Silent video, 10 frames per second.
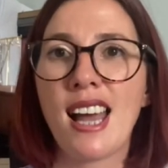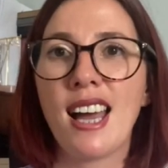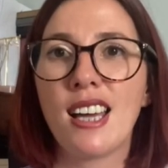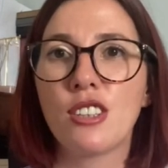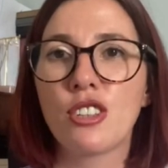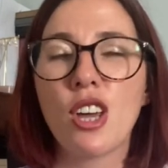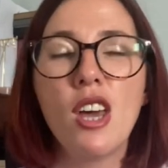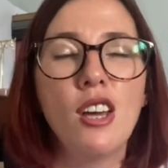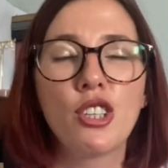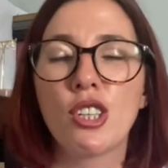and
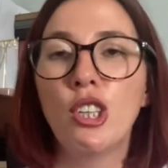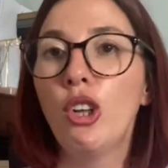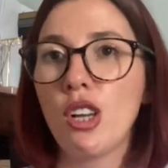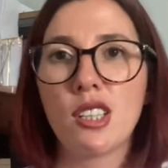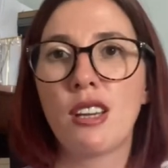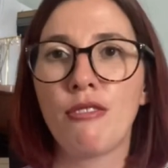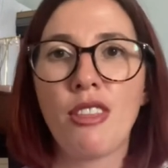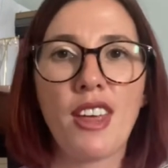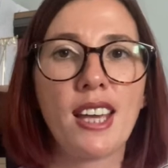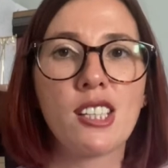just lots of different
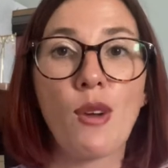things.